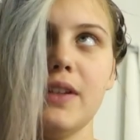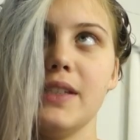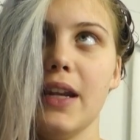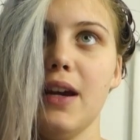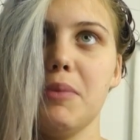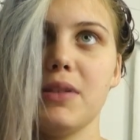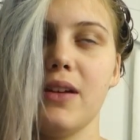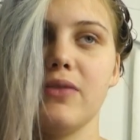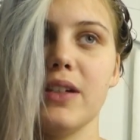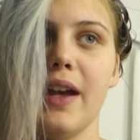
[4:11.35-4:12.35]
sit-ups
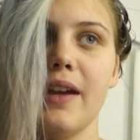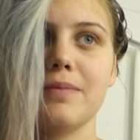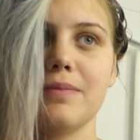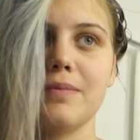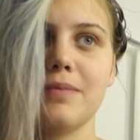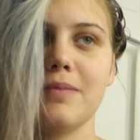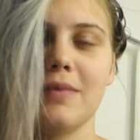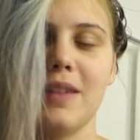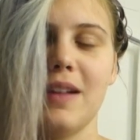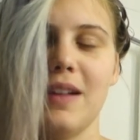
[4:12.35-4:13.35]
every day,
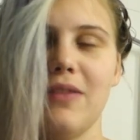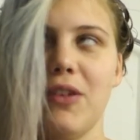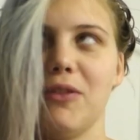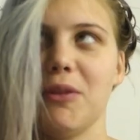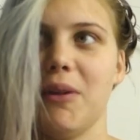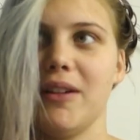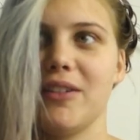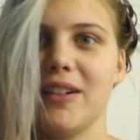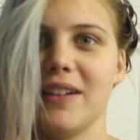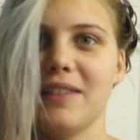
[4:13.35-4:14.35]
if you were
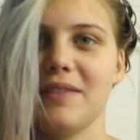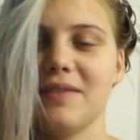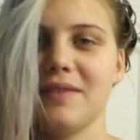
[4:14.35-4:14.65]
wondering.